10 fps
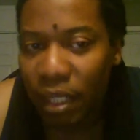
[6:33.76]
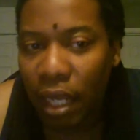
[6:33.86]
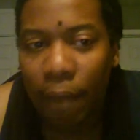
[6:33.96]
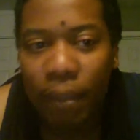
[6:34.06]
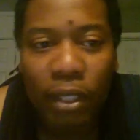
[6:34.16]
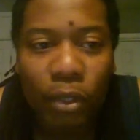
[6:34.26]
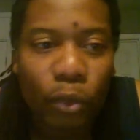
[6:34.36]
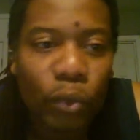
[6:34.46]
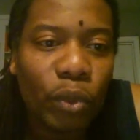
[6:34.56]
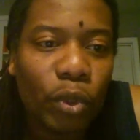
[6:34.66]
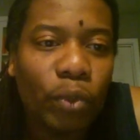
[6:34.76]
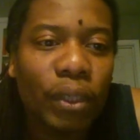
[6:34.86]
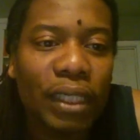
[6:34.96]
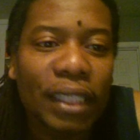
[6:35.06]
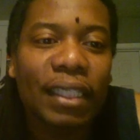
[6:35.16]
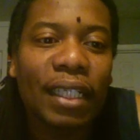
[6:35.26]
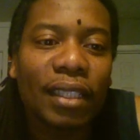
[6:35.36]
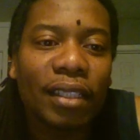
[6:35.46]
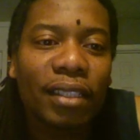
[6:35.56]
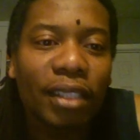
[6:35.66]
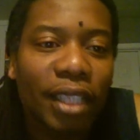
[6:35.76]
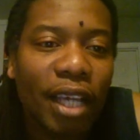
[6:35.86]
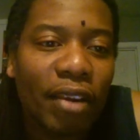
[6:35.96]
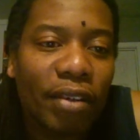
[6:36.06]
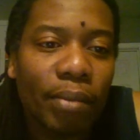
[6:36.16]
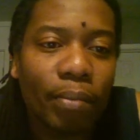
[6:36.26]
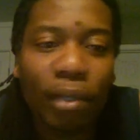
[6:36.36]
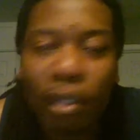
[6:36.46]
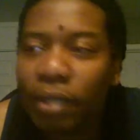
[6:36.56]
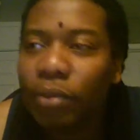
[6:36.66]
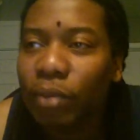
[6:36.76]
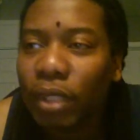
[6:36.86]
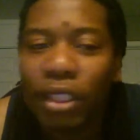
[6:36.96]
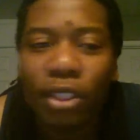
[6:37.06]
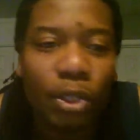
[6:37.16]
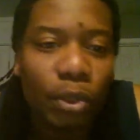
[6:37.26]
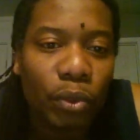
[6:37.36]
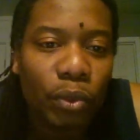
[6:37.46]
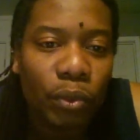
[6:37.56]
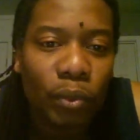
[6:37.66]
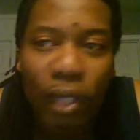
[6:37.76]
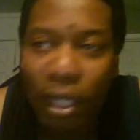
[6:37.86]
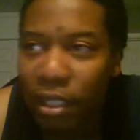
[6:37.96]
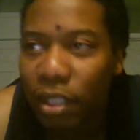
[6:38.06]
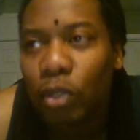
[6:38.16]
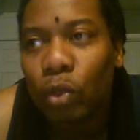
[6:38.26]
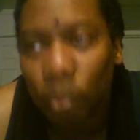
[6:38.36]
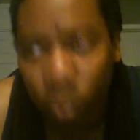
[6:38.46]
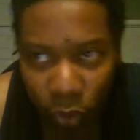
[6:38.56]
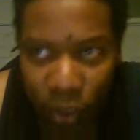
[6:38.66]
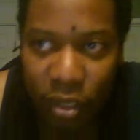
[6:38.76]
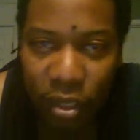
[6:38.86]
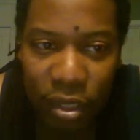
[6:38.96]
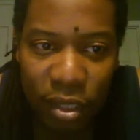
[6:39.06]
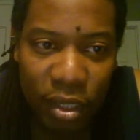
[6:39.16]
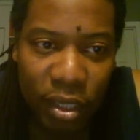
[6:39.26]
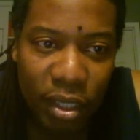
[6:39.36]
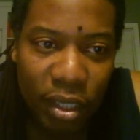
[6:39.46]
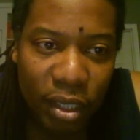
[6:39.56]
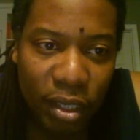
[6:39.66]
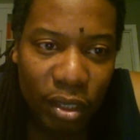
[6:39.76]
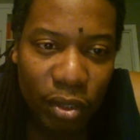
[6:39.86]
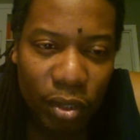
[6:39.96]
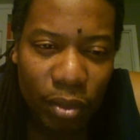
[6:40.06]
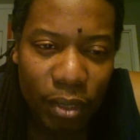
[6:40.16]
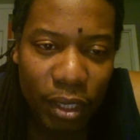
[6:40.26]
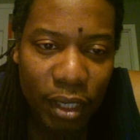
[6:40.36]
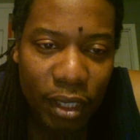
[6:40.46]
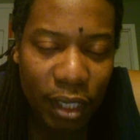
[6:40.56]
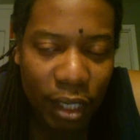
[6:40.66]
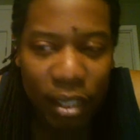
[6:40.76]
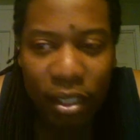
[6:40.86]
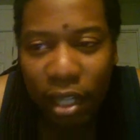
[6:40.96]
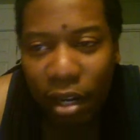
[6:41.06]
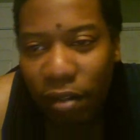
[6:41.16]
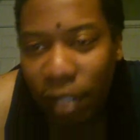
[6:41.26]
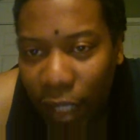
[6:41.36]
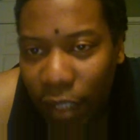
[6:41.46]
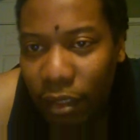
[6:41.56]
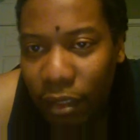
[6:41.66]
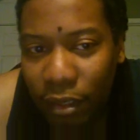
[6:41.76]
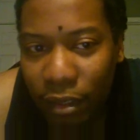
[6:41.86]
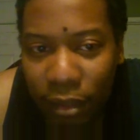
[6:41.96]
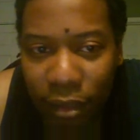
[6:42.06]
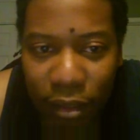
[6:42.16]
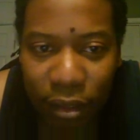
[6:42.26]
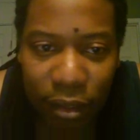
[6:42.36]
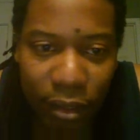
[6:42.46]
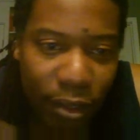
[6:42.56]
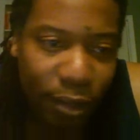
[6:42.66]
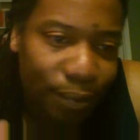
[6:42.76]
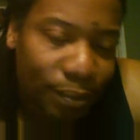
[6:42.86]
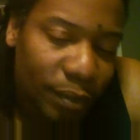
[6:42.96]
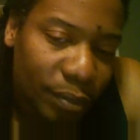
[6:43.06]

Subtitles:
I mean, who would think that LeGarrette Blount would get you less than 2 points? You know what I'm saying? Against Carolina, you know?